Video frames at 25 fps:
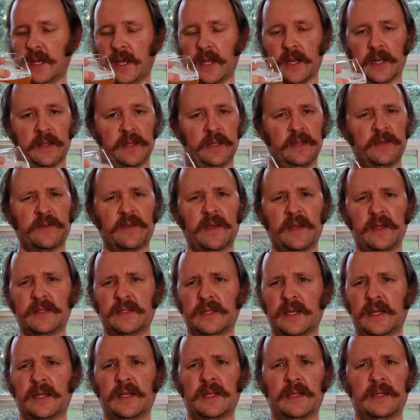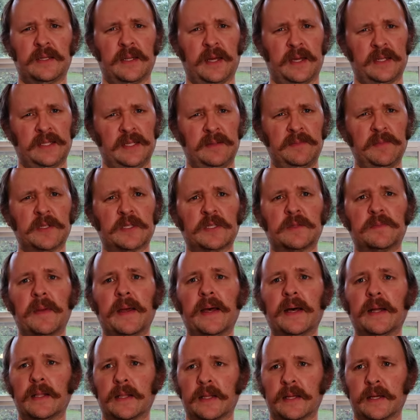And in this case, I seem to
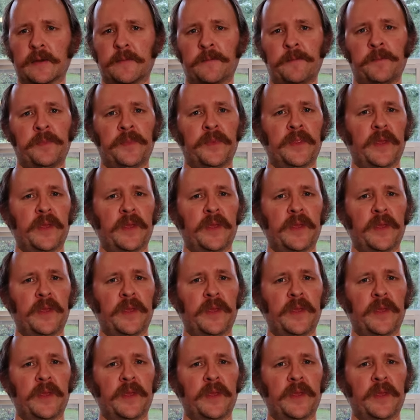smell